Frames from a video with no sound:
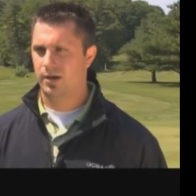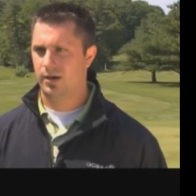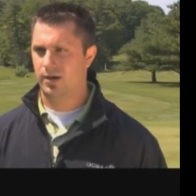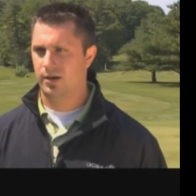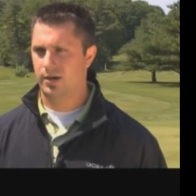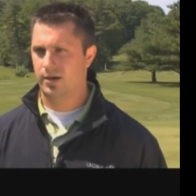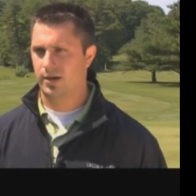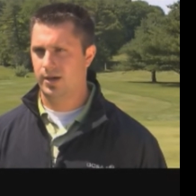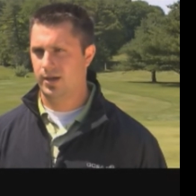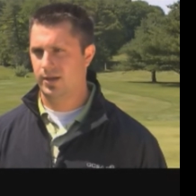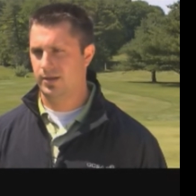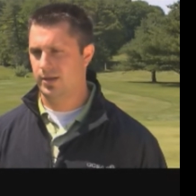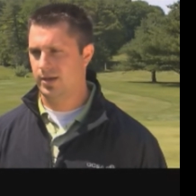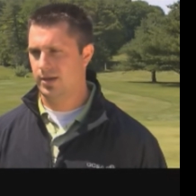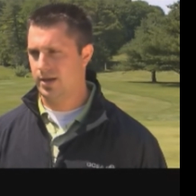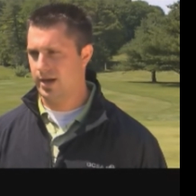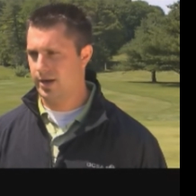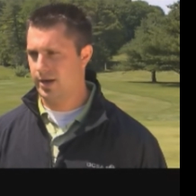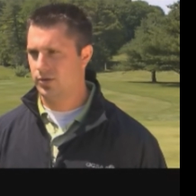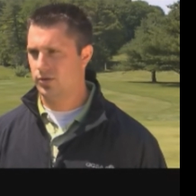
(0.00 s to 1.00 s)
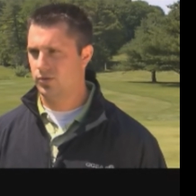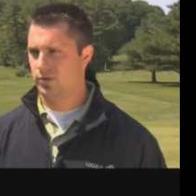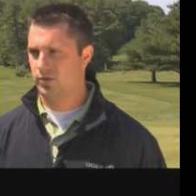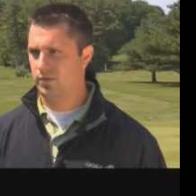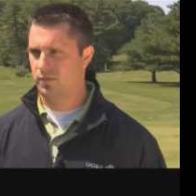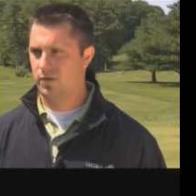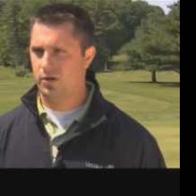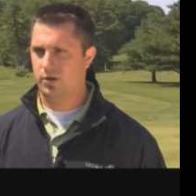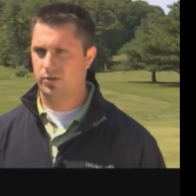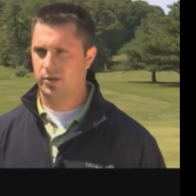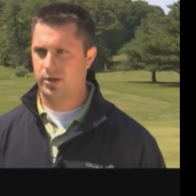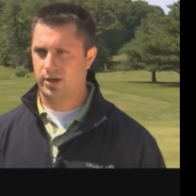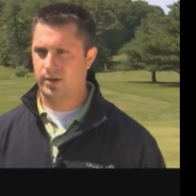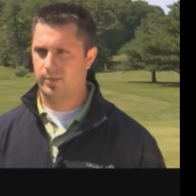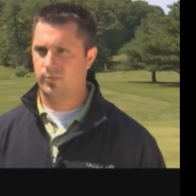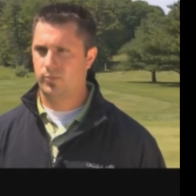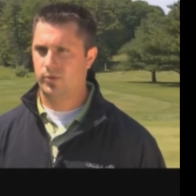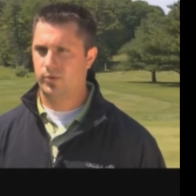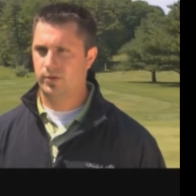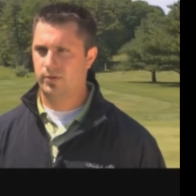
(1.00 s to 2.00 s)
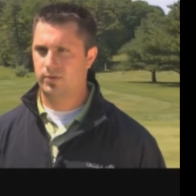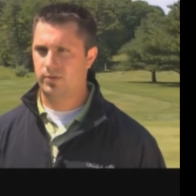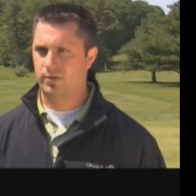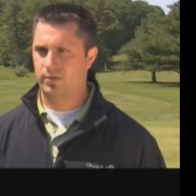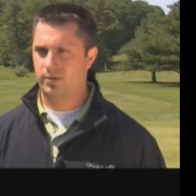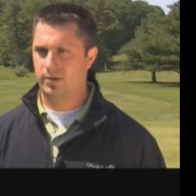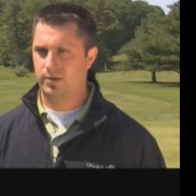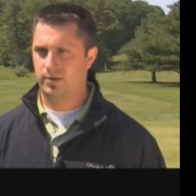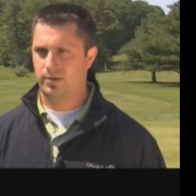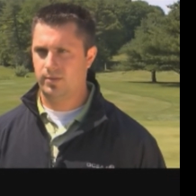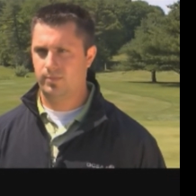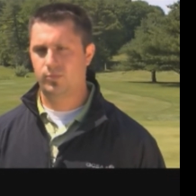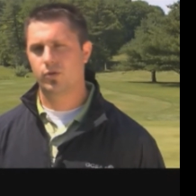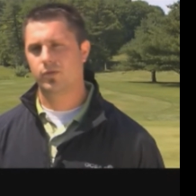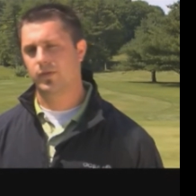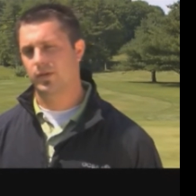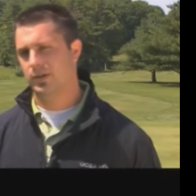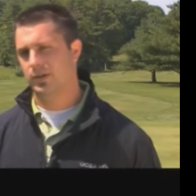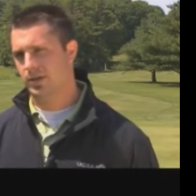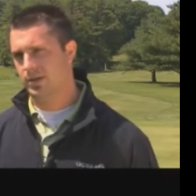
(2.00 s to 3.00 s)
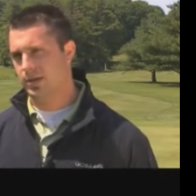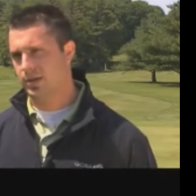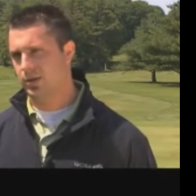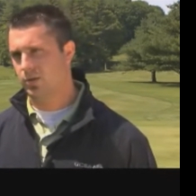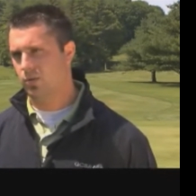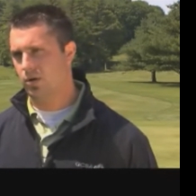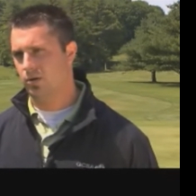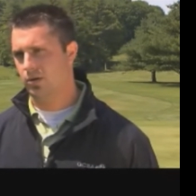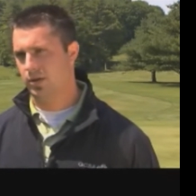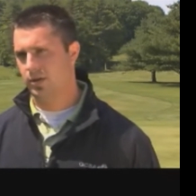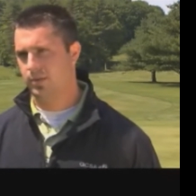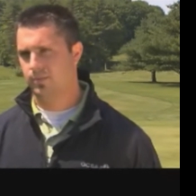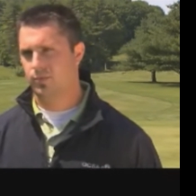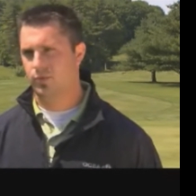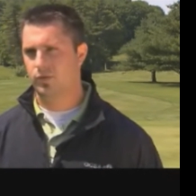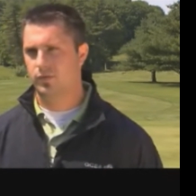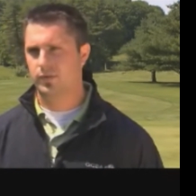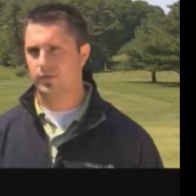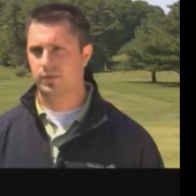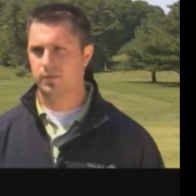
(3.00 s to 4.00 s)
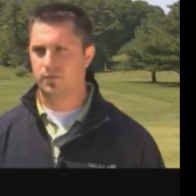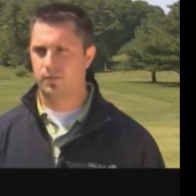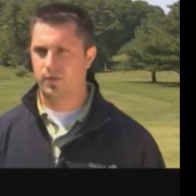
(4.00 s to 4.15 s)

Uh, and then naturally follow that up with uh, improving the tee quality, improving the